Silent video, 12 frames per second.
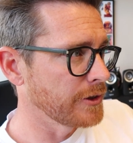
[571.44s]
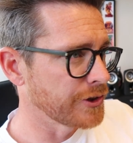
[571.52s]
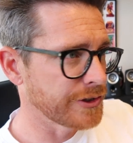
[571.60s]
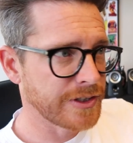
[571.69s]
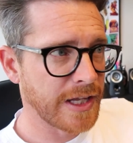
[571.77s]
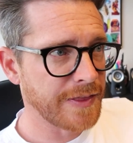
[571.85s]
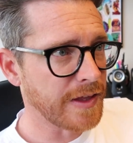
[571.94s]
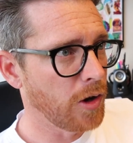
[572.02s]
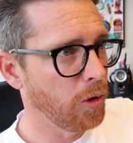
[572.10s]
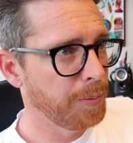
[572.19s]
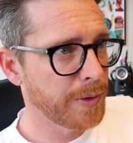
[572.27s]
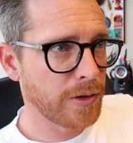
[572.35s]
just like the
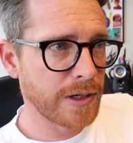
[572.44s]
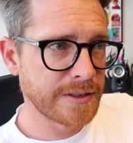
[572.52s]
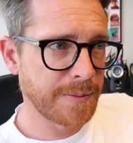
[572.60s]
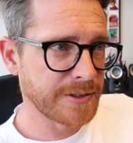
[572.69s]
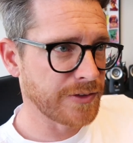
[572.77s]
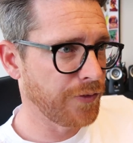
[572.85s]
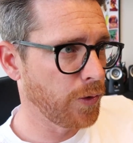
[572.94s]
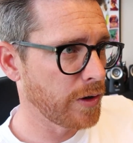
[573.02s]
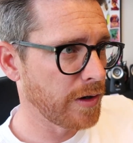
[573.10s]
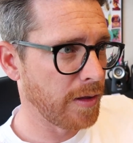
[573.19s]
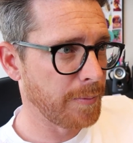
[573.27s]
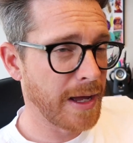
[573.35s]
opener, except it's a
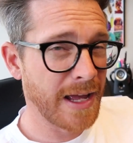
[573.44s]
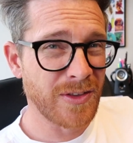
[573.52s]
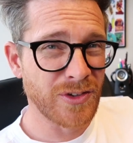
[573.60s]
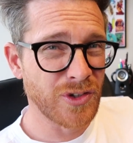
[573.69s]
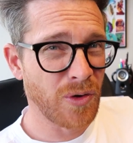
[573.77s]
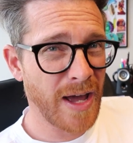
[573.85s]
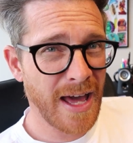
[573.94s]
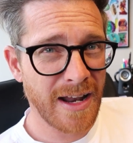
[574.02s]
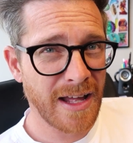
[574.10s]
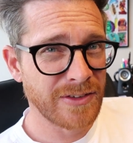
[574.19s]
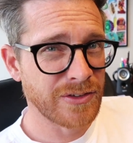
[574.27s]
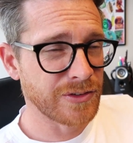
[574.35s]
$400 buy-in. There's no
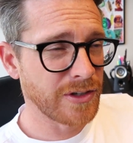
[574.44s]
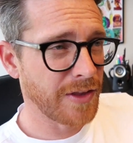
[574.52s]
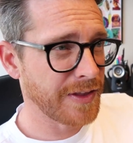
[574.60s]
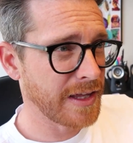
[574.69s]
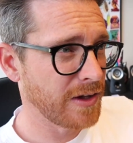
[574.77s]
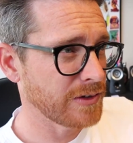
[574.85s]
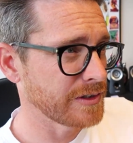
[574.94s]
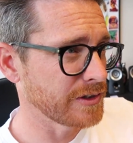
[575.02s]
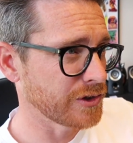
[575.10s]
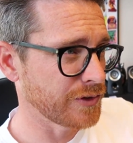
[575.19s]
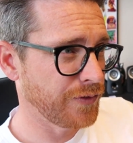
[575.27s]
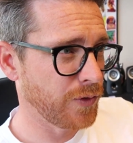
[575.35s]
add-ons. There's nothing else.
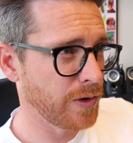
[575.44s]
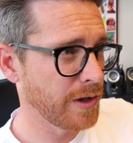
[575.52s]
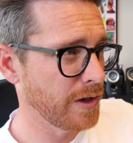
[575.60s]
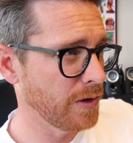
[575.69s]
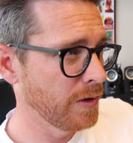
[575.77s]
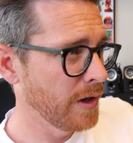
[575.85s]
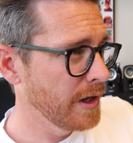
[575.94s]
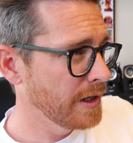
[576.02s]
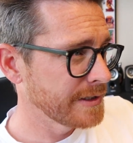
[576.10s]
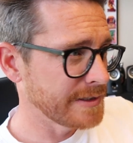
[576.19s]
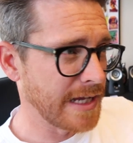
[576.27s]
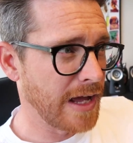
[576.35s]
It's just
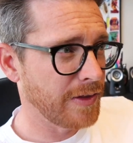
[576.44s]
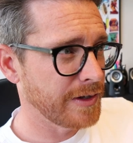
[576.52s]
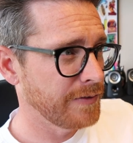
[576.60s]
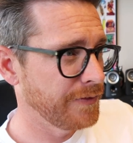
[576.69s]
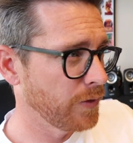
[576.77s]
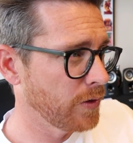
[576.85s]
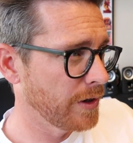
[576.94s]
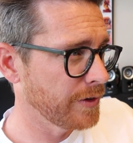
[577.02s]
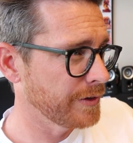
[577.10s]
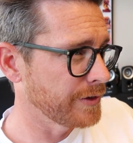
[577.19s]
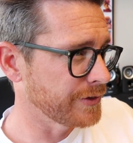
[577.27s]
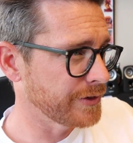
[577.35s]
solid
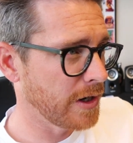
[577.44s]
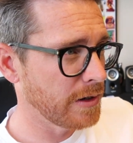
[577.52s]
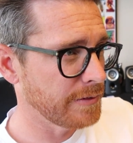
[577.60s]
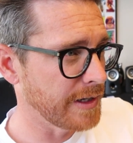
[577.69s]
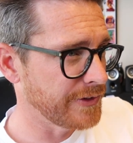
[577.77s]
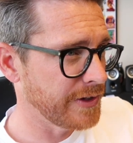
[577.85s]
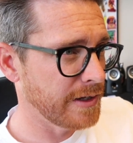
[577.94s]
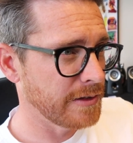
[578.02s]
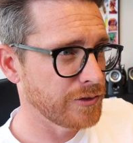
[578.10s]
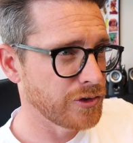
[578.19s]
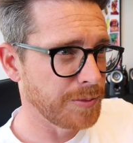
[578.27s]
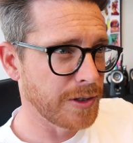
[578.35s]
400 to start. That's
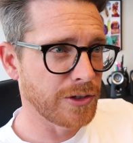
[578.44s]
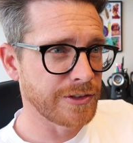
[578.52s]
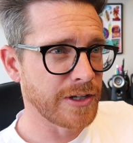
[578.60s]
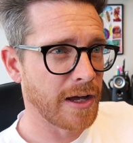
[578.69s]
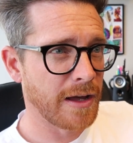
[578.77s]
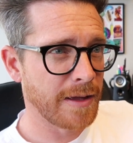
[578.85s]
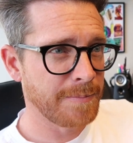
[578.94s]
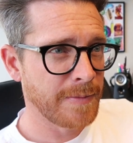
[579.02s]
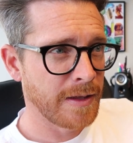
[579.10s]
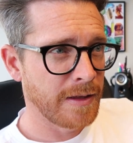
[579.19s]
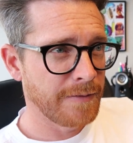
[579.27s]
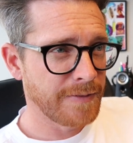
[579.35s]
it. Should be a good
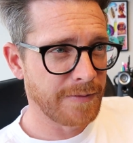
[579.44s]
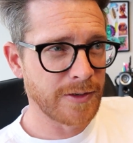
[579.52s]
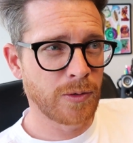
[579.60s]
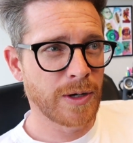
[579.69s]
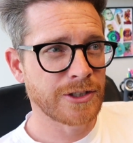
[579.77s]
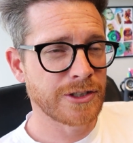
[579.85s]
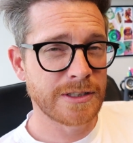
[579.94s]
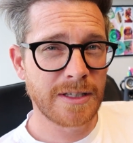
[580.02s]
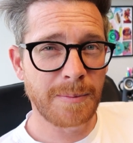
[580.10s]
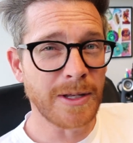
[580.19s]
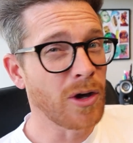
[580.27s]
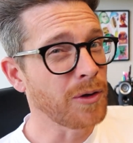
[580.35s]
time. If you have any questions,
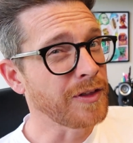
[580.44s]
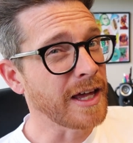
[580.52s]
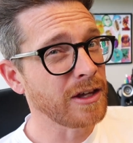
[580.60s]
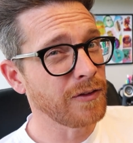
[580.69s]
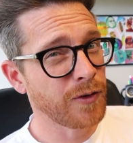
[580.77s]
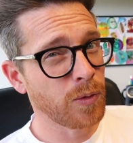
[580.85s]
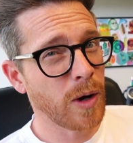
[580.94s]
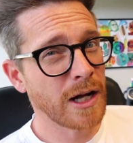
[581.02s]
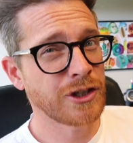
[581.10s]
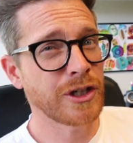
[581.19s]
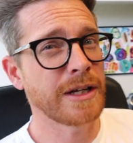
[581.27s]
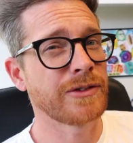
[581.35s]
let me know. Thank you for
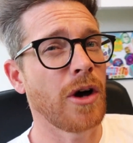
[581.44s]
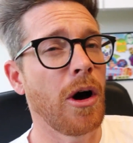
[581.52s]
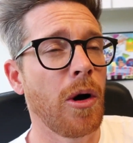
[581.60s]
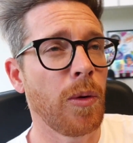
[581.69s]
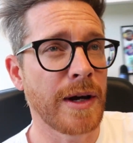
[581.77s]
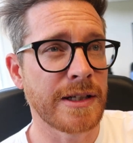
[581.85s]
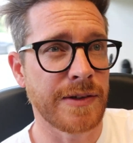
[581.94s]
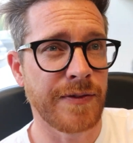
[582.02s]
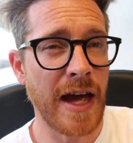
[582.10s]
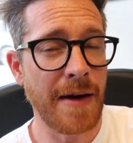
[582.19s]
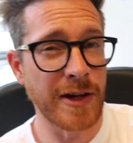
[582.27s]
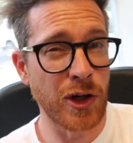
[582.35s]
watching. As always, if
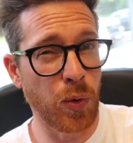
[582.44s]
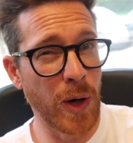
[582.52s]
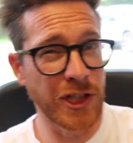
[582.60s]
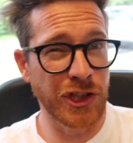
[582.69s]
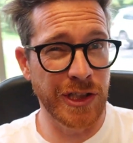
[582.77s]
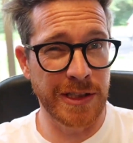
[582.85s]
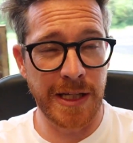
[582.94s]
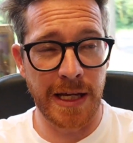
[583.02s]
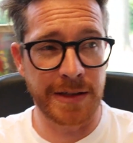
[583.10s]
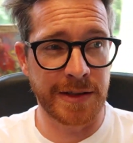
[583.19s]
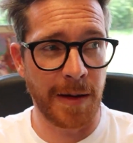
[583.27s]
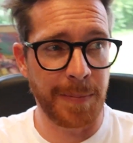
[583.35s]
you have any questions,
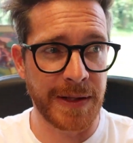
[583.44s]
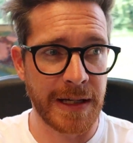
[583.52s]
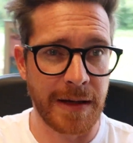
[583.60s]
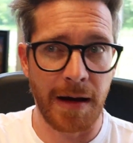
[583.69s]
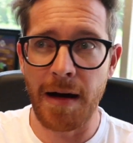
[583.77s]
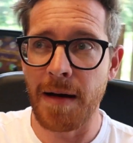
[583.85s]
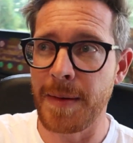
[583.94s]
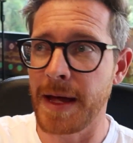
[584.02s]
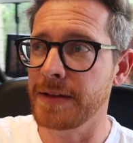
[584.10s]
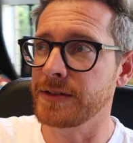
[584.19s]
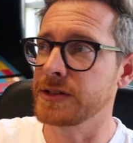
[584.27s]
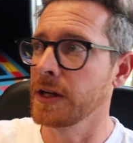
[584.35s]
hit us up in the
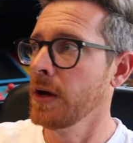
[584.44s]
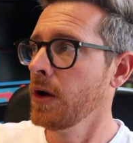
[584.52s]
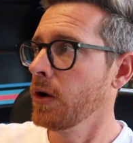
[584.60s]
comments